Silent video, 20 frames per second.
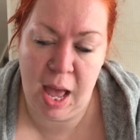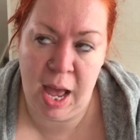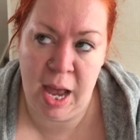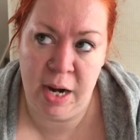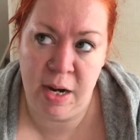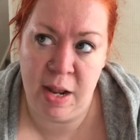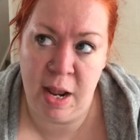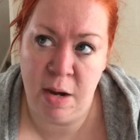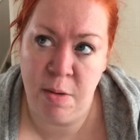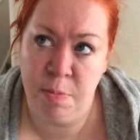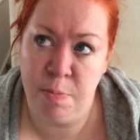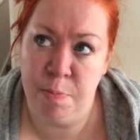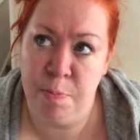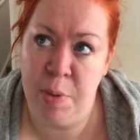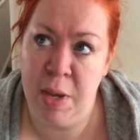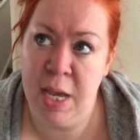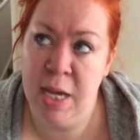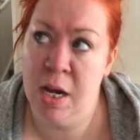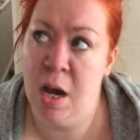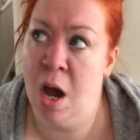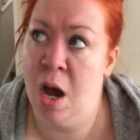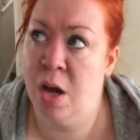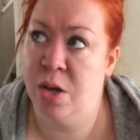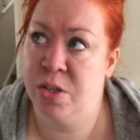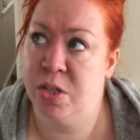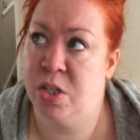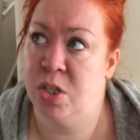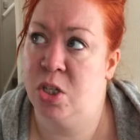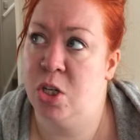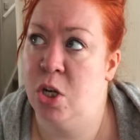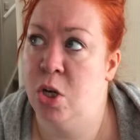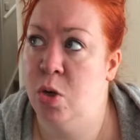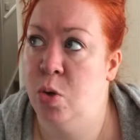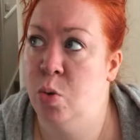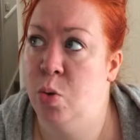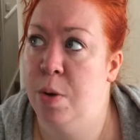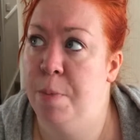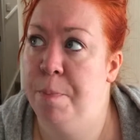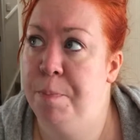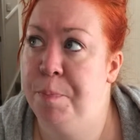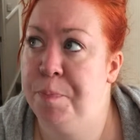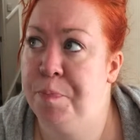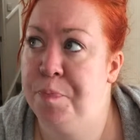and then being asked to